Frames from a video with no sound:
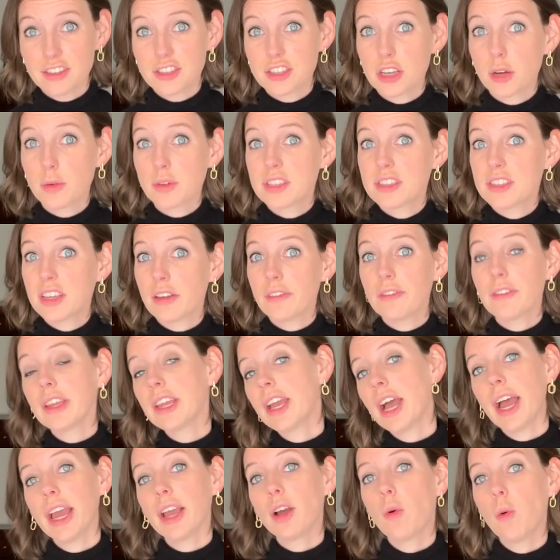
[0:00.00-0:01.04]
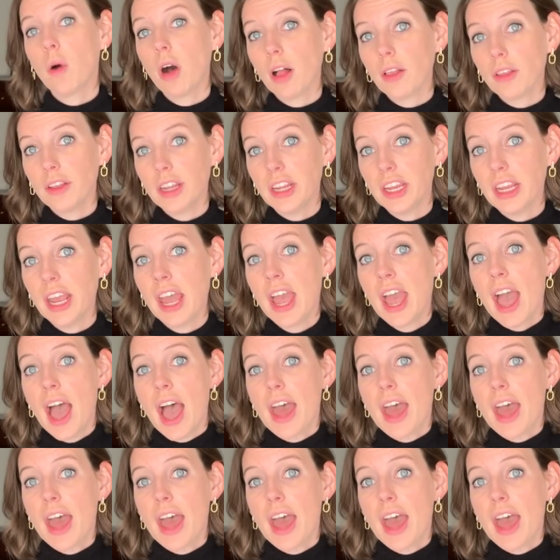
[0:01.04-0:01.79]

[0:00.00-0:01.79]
So it's definitely high quality